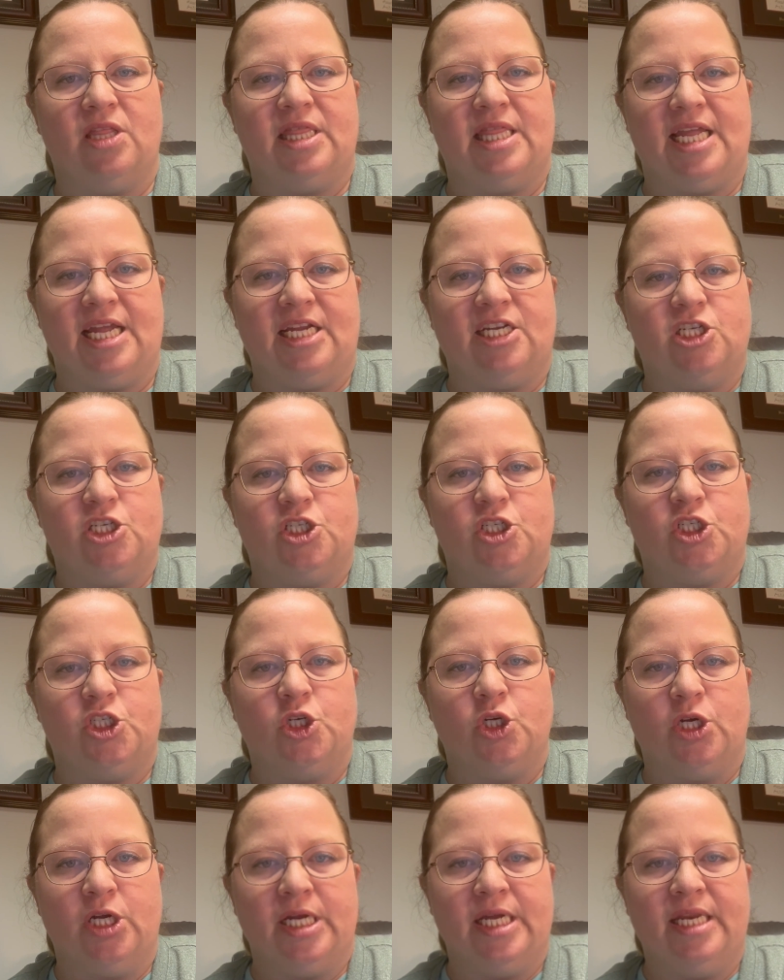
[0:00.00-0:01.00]
they
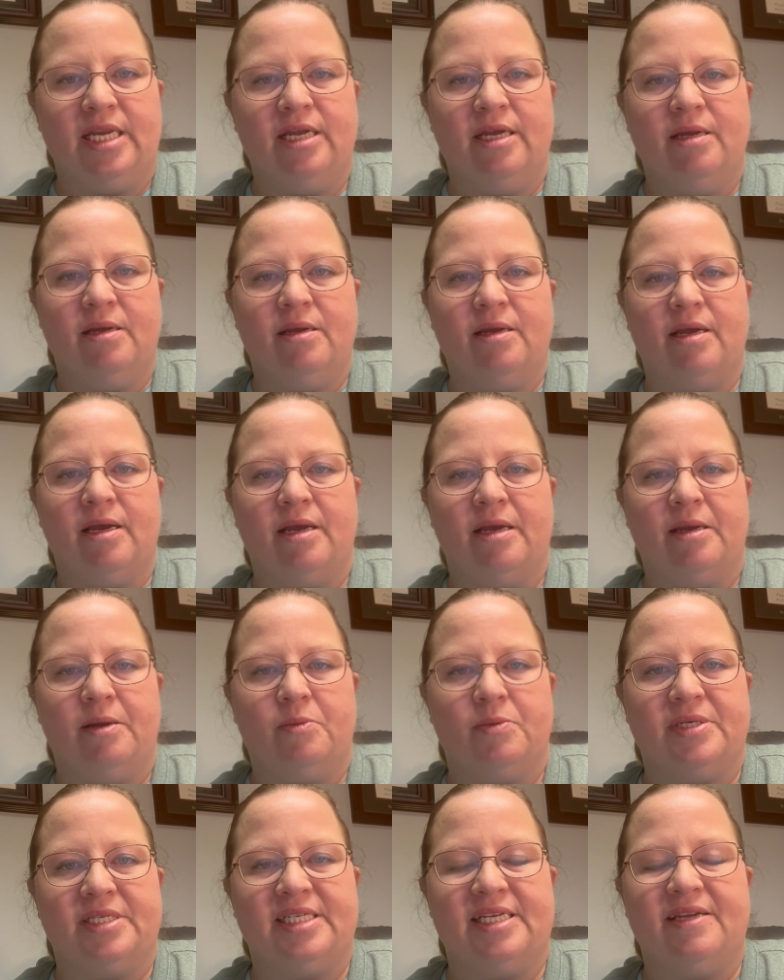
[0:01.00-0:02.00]
should
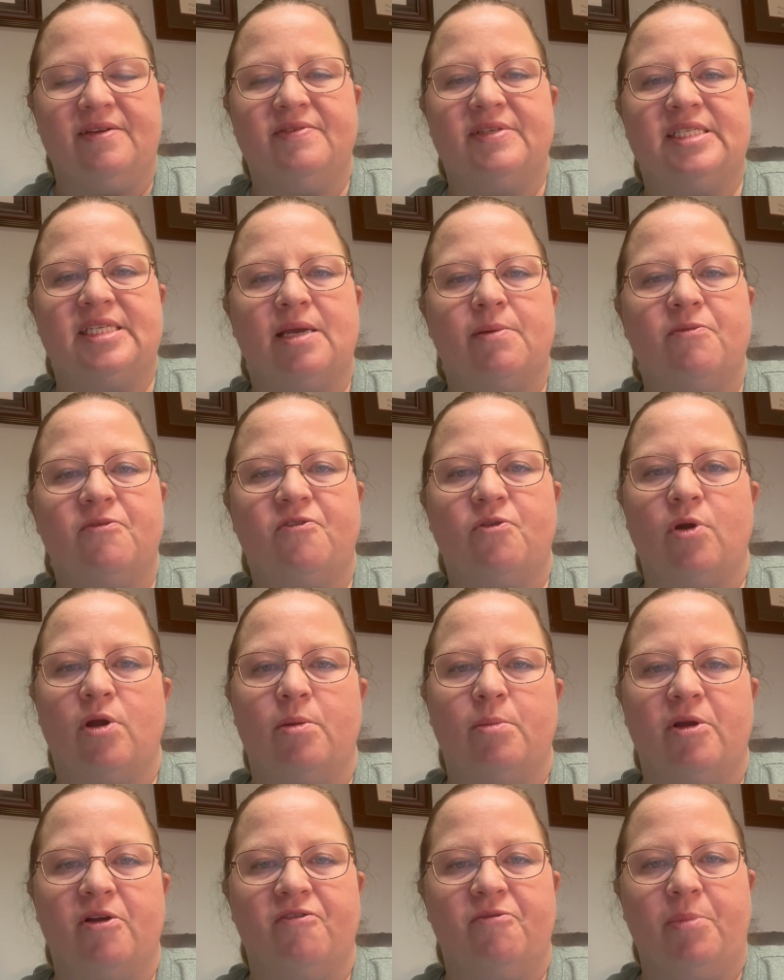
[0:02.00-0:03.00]
receive some
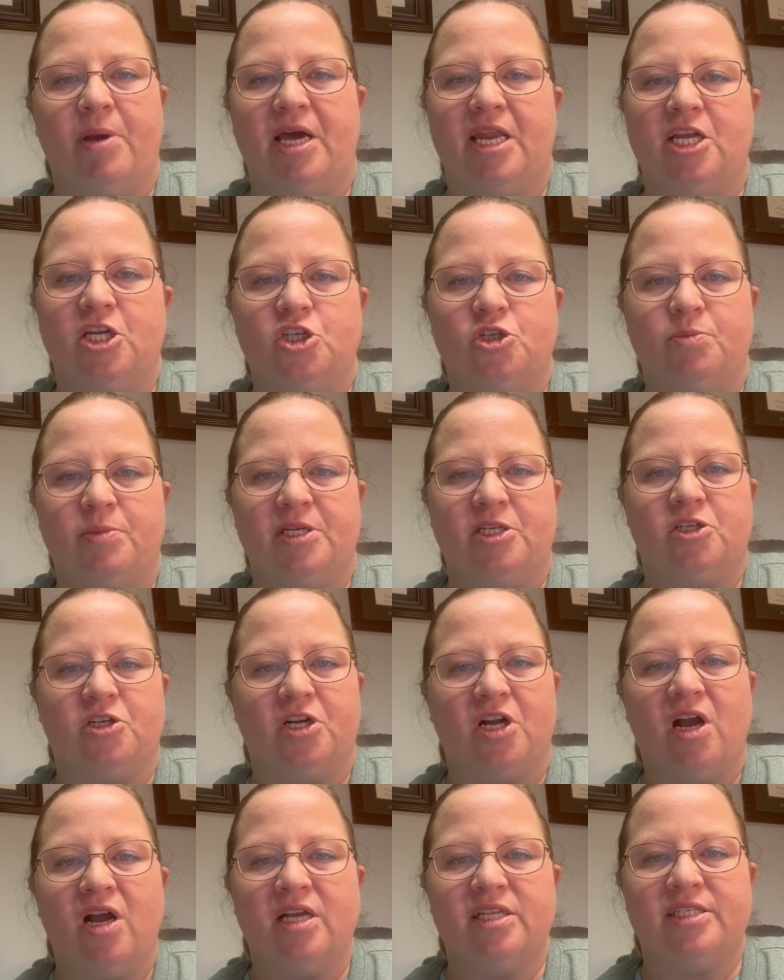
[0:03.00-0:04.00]
form of punishment or
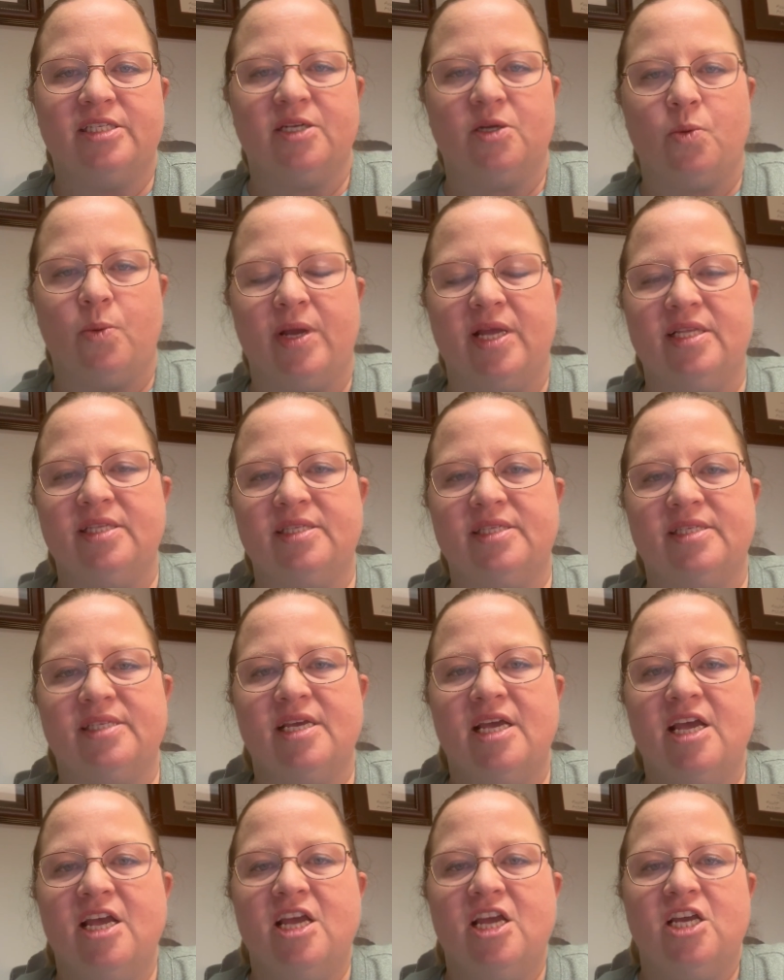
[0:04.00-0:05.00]
consequence.
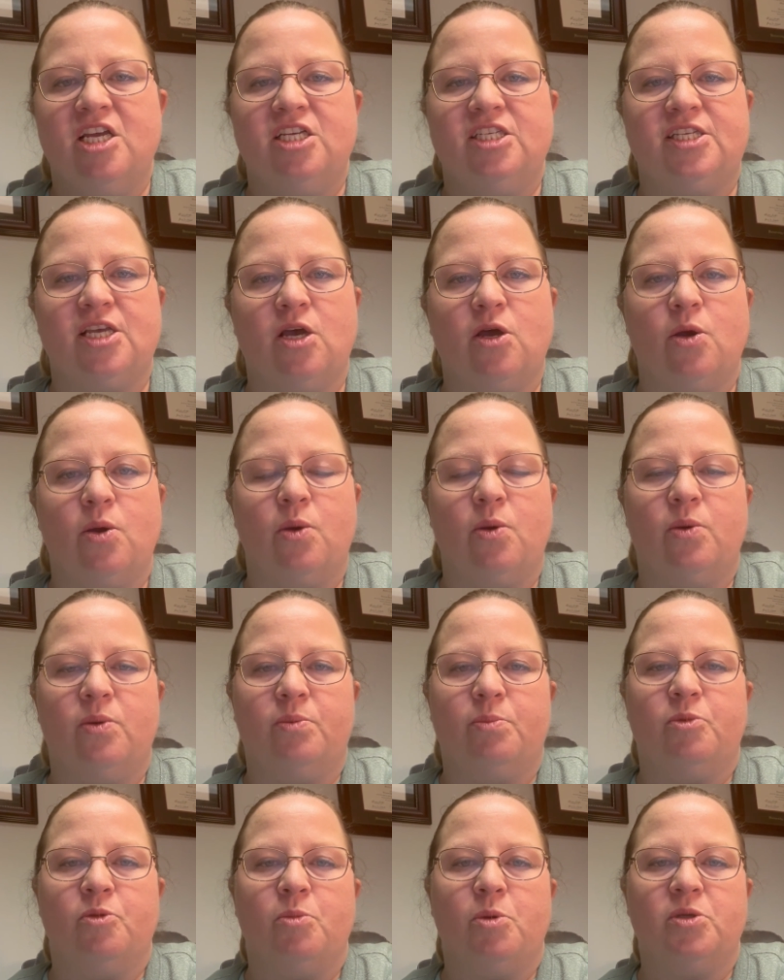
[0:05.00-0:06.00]

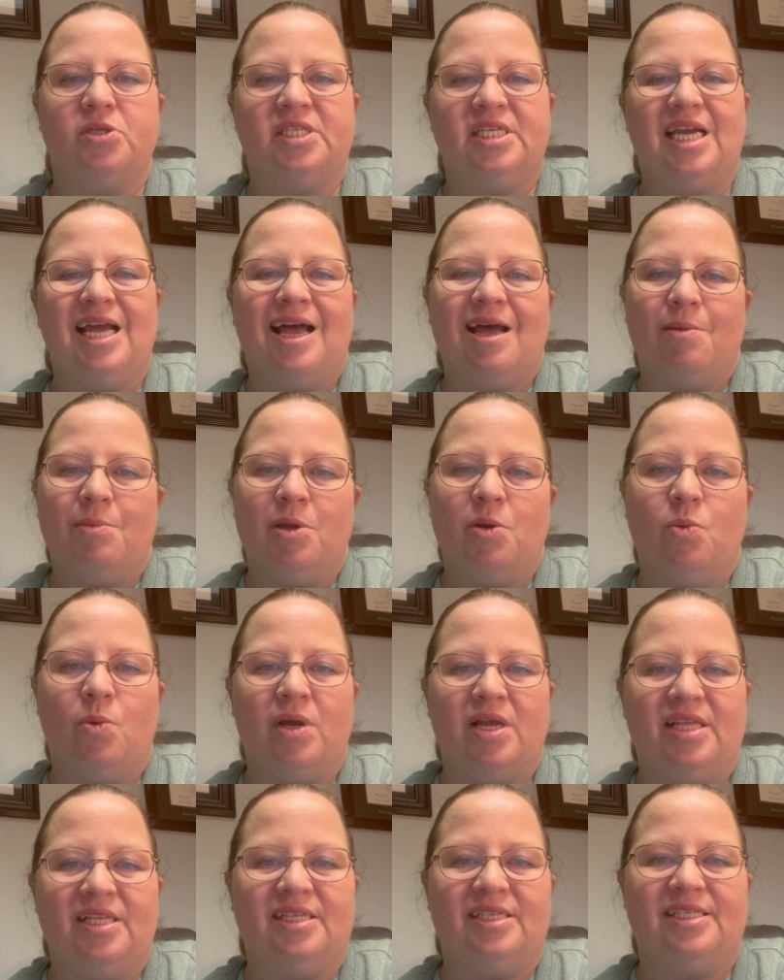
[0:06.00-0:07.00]
So the most common
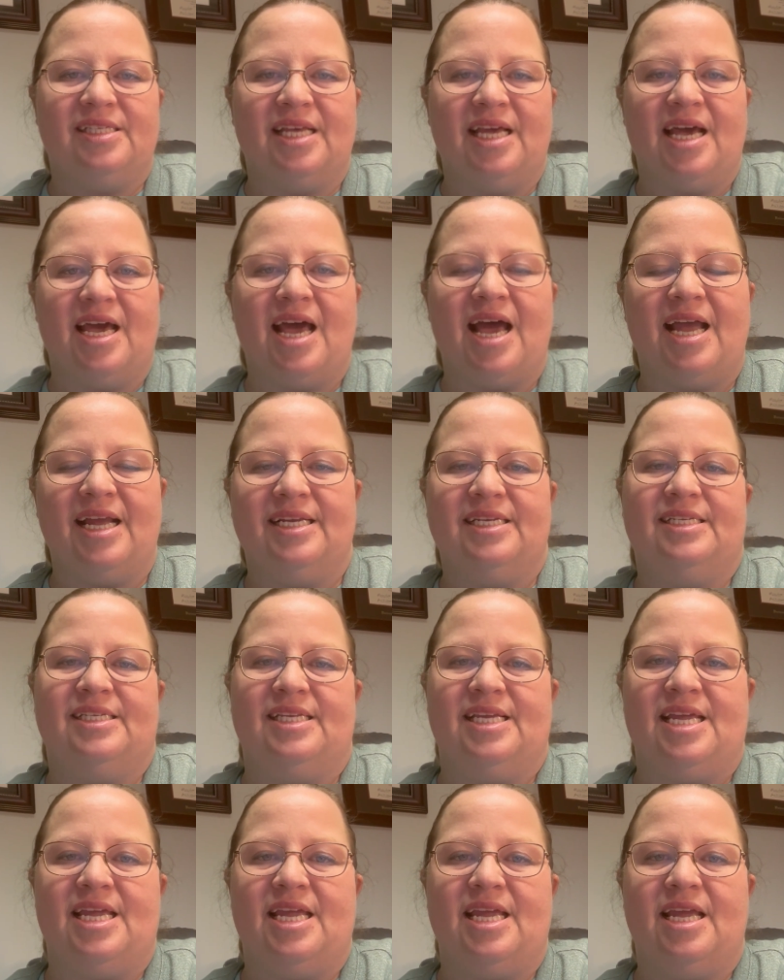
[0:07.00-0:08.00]
ones that I
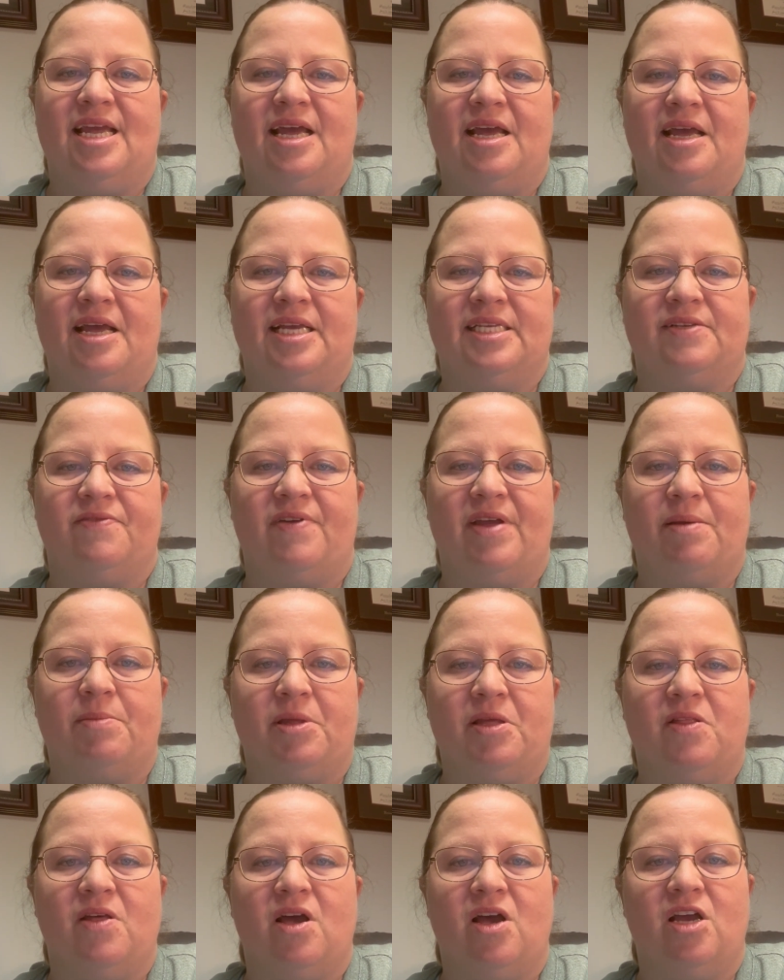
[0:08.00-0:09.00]
see as a
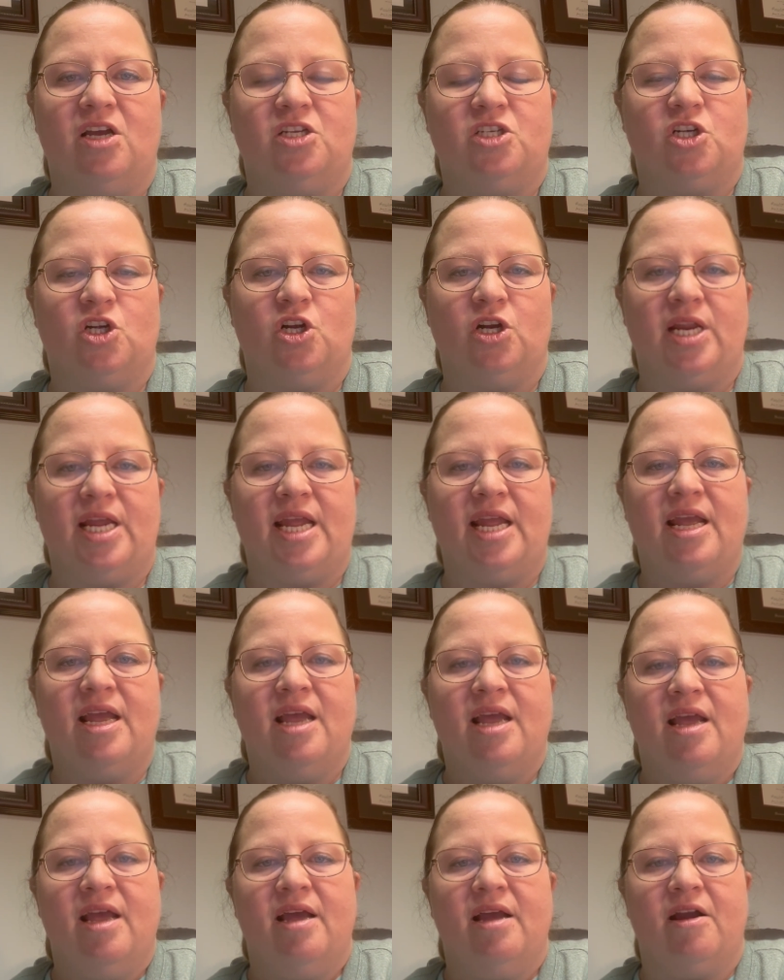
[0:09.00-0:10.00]
family law attorney
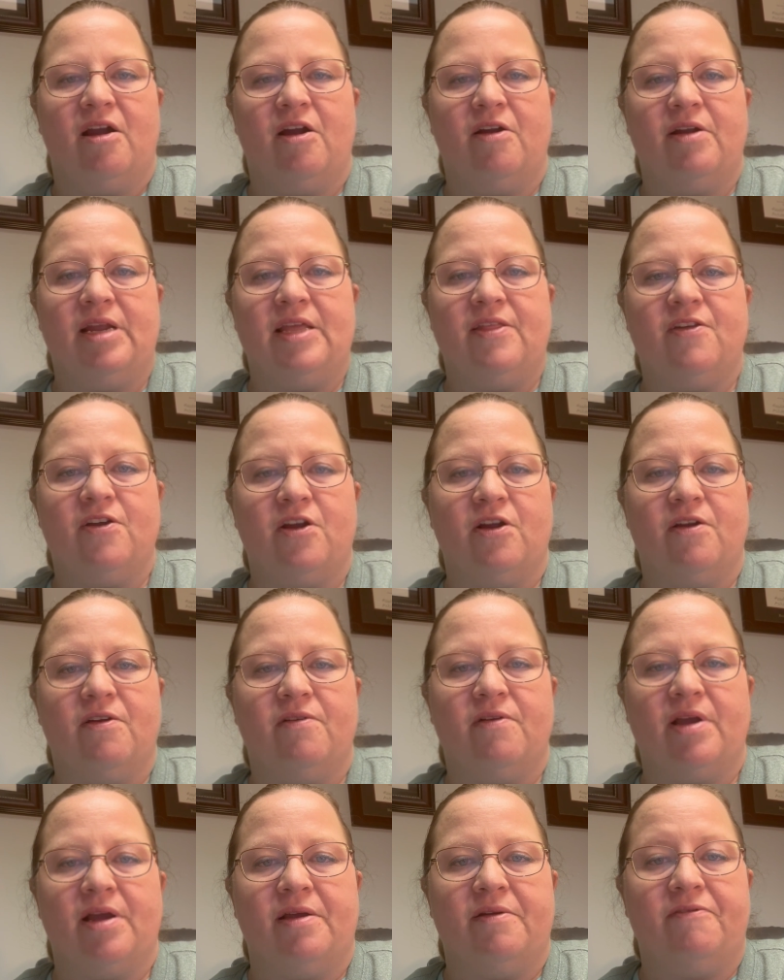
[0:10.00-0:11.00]
are
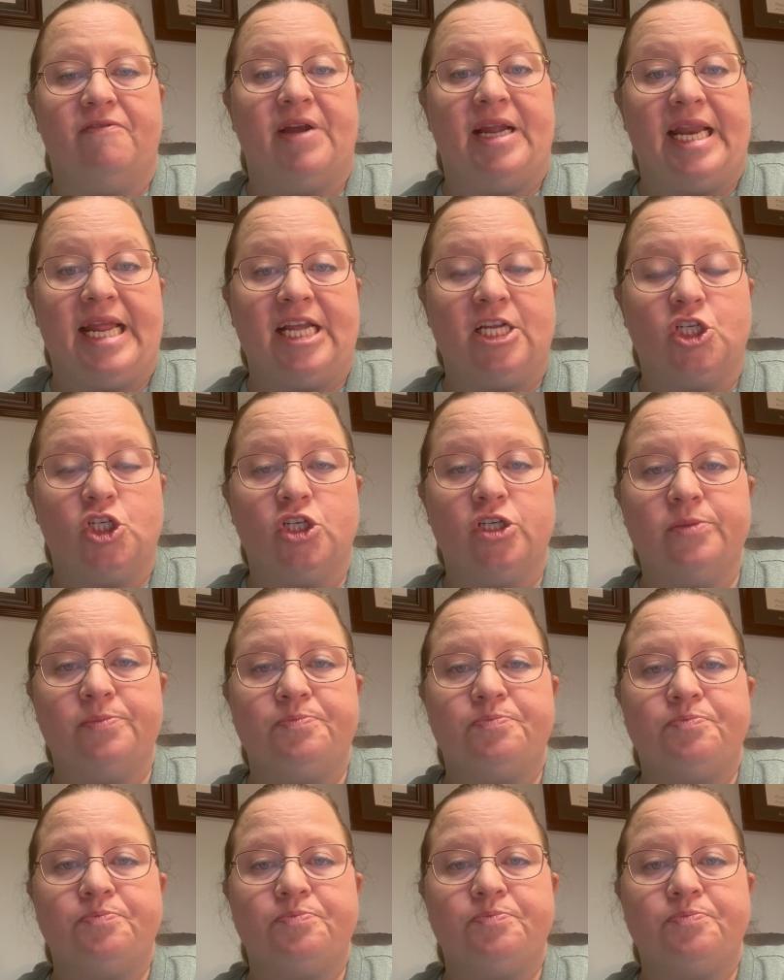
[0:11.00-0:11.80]
either financial,